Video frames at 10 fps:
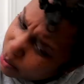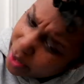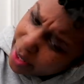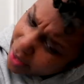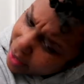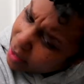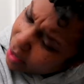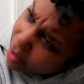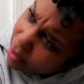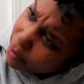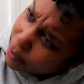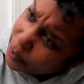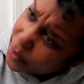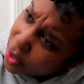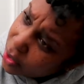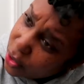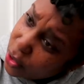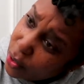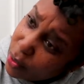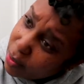when um,
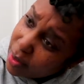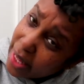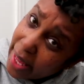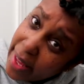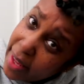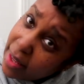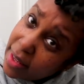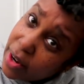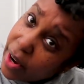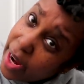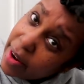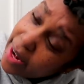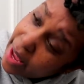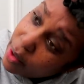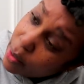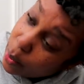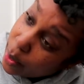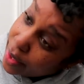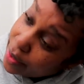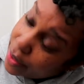you lay your hair down
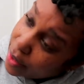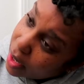with